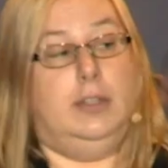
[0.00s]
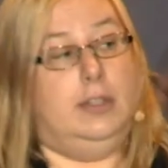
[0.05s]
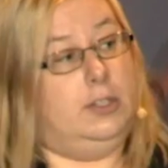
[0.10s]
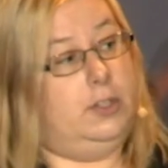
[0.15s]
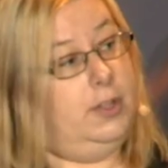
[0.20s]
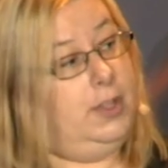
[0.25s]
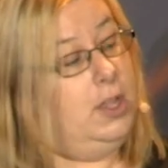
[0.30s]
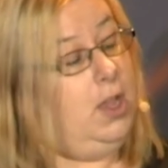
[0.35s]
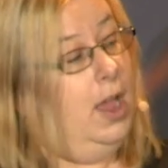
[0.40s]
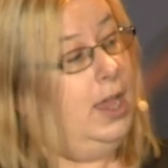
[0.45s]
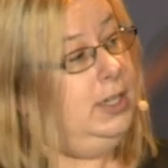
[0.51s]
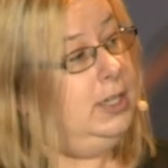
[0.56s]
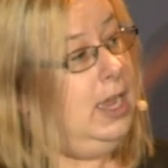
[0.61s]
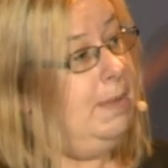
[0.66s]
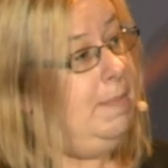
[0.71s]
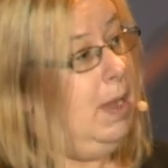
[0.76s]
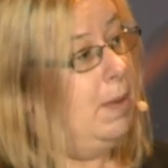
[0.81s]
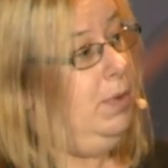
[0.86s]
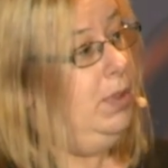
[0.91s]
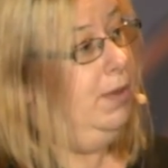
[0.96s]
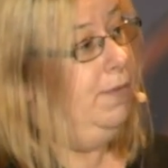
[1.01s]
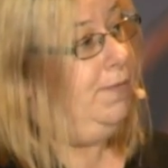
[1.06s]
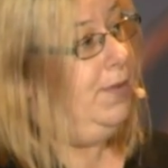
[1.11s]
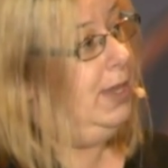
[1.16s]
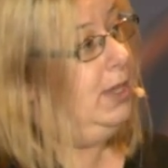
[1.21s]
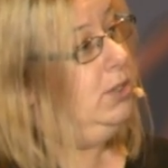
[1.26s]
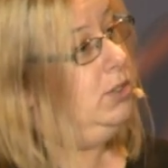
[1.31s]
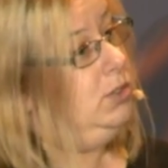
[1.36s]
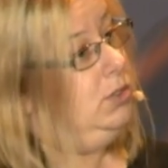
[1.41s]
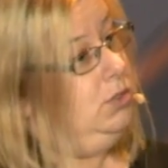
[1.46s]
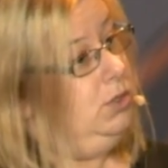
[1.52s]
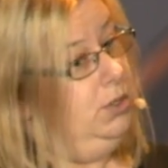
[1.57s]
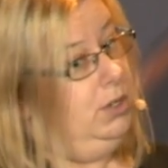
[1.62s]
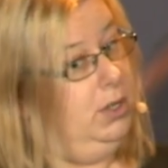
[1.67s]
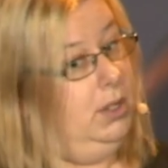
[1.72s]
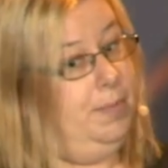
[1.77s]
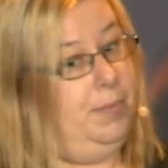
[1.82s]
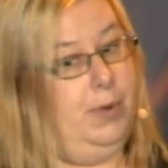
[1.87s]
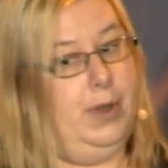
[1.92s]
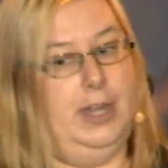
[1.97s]
So the guys came up with a fix due
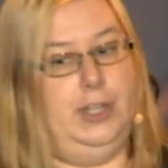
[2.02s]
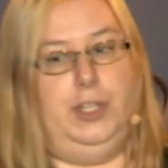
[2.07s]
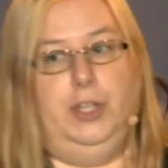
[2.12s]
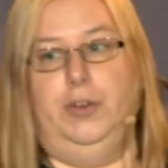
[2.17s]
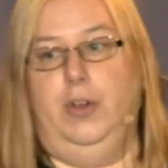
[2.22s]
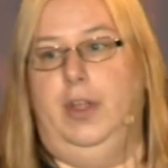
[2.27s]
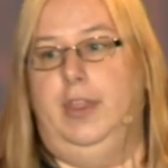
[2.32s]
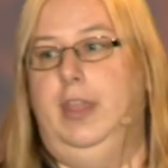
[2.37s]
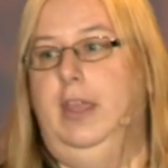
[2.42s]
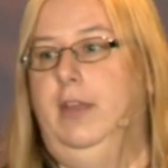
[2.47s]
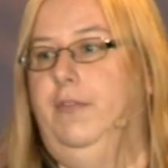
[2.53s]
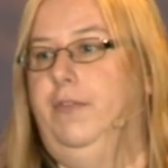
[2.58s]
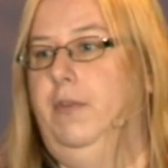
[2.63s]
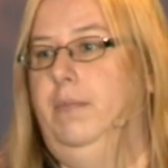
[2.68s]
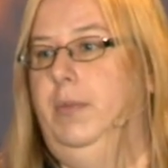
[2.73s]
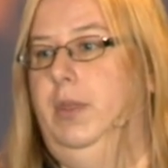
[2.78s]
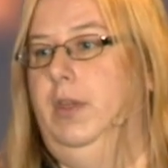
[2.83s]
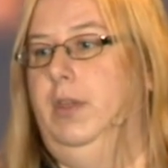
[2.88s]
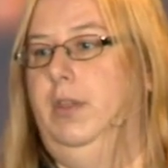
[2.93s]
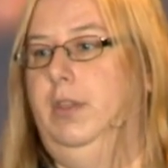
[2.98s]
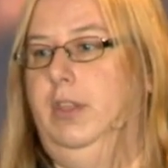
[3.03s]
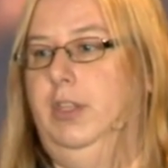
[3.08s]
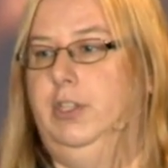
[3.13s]
to the pressure, I think, from the,